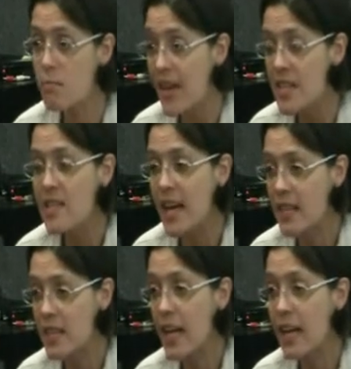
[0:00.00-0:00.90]

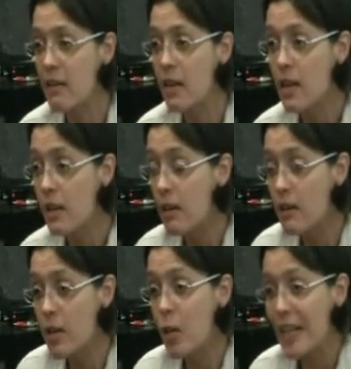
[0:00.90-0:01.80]
mindset in,
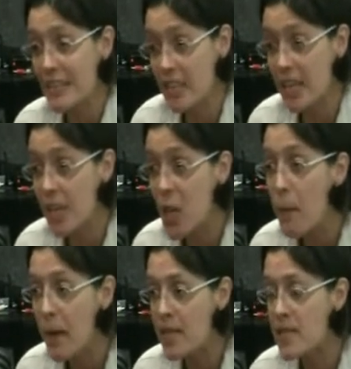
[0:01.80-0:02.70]
in neoclassical
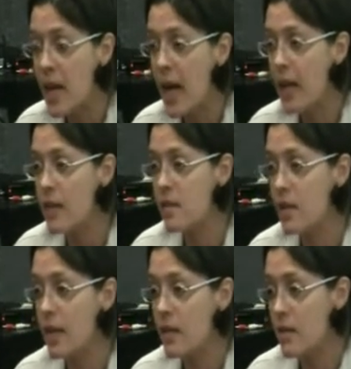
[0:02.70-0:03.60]
economics and,
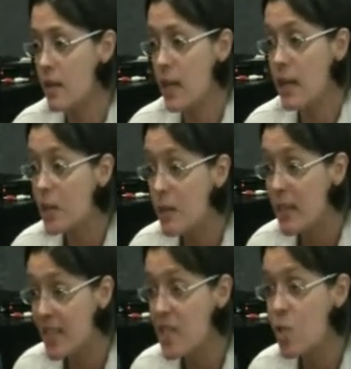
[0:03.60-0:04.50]
and, and
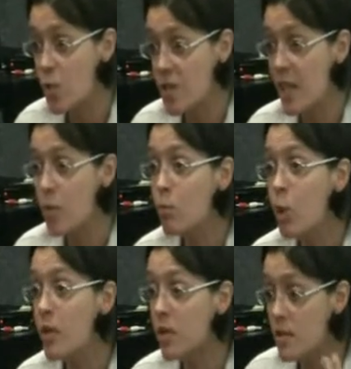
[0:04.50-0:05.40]
economic discourse, is that the
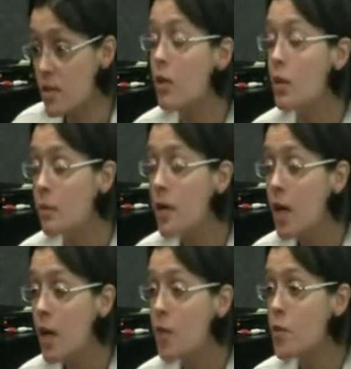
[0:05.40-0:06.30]
more we consume,
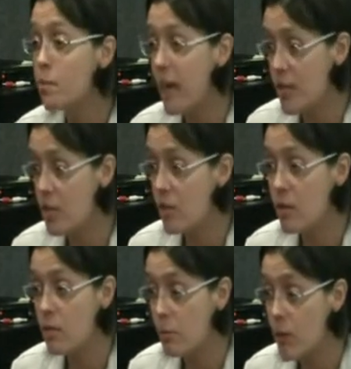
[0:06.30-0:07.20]
the better
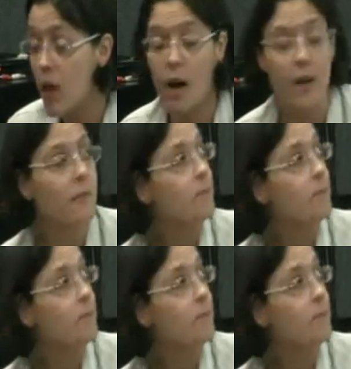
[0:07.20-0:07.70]
we are.